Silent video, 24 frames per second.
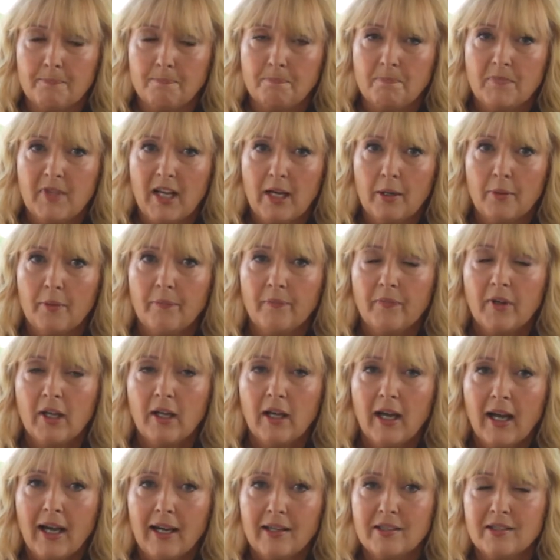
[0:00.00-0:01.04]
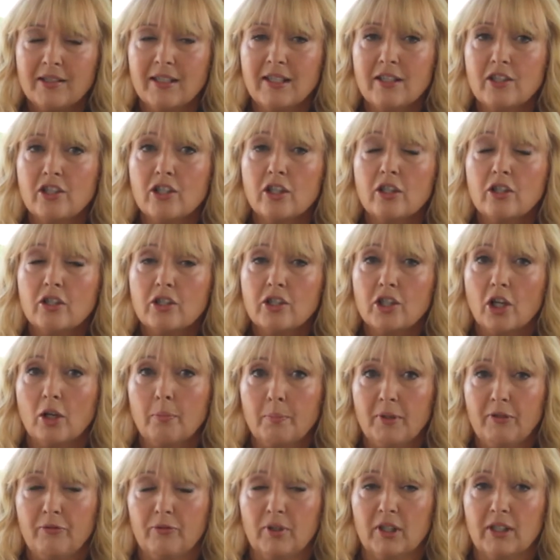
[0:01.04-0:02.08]
Now, acids, don't be
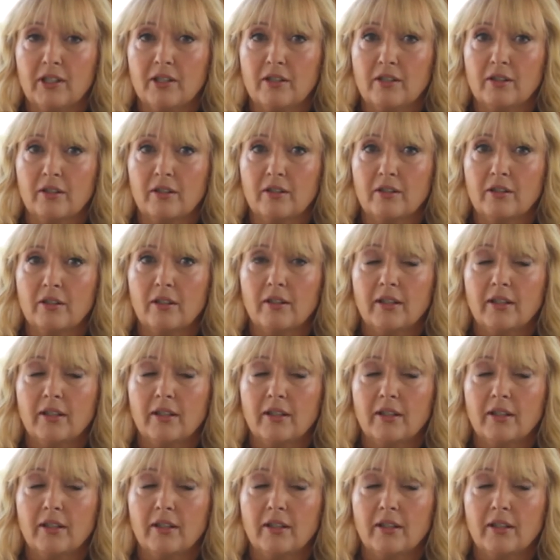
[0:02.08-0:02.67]
frightened.